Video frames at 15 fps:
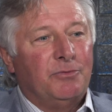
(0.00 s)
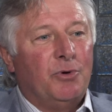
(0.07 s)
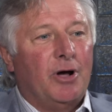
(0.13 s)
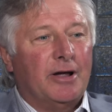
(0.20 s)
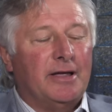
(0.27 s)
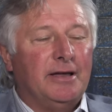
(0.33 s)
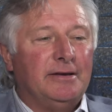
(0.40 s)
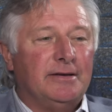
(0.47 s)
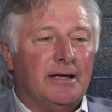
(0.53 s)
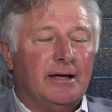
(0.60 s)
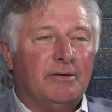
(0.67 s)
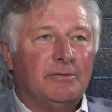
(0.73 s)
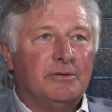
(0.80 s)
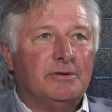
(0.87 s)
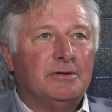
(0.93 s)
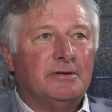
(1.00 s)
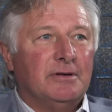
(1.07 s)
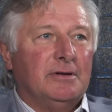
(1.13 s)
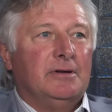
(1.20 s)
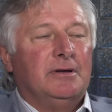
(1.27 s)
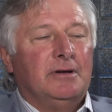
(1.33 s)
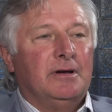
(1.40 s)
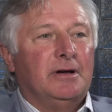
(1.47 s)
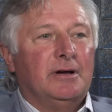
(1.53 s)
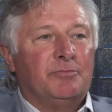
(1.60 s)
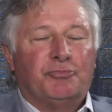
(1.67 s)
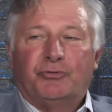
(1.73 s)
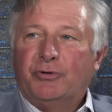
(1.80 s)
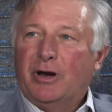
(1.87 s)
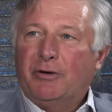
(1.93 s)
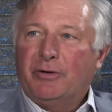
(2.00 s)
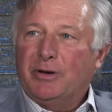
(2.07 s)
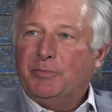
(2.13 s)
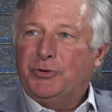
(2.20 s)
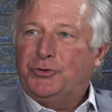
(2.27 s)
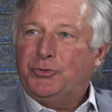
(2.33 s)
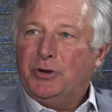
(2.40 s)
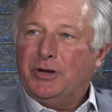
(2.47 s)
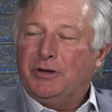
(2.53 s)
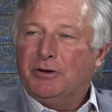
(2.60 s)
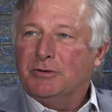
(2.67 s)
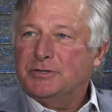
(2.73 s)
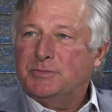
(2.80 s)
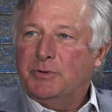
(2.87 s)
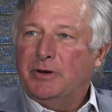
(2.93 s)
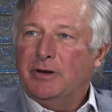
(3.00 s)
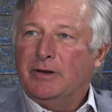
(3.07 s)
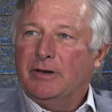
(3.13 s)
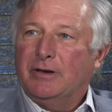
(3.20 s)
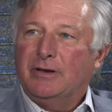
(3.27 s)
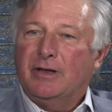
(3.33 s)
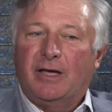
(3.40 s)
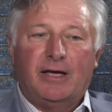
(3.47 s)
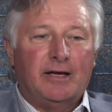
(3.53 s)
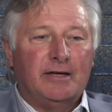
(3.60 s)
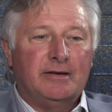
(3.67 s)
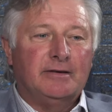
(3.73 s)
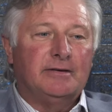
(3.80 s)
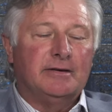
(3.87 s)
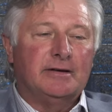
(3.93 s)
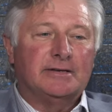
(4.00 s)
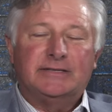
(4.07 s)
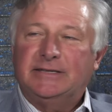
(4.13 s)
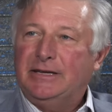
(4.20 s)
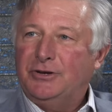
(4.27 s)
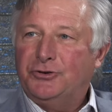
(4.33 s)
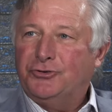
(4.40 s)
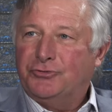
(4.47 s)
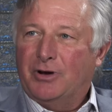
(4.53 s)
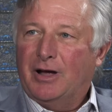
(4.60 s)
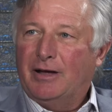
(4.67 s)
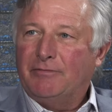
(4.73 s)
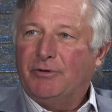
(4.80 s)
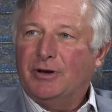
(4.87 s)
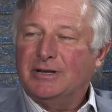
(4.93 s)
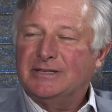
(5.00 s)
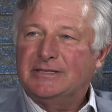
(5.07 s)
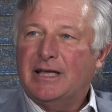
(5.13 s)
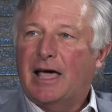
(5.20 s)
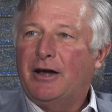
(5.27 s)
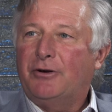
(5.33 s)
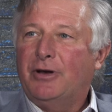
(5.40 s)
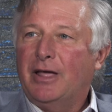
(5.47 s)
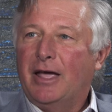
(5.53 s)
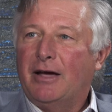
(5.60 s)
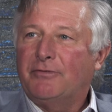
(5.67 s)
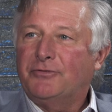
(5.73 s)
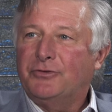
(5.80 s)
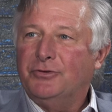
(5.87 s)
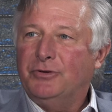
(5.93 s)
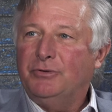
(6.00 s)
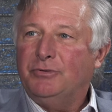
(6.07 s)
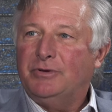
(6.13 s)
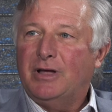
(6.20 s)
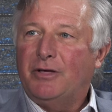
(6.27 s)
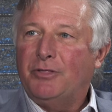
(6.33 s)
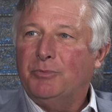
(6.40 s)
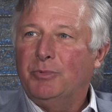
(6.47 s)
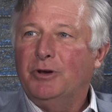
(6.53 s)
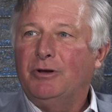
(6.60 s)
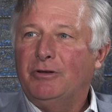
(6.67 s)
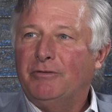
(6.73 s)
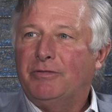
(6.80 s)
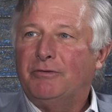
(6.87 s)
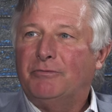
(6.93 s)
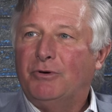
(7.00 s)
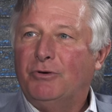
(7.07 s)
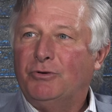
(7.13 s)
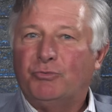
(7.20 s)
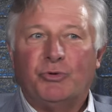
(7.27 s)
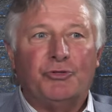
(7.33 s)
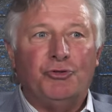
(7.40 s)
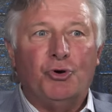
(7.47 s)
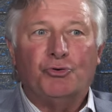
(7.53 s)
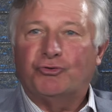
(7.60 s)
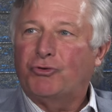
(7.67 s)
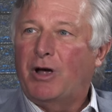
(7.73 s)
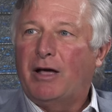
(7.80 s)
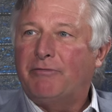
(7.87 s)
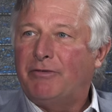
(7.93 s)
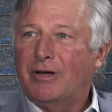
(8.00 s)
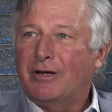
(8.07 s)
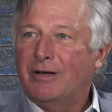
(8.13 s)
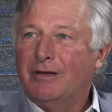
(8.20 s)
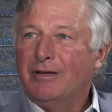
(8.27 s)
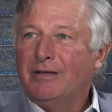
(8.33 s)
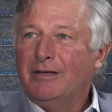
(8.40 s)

walking down uh, prairie between Coast and, and uh, Cedar Drive on a Saturday afternoon down the middle of the road with no traffic,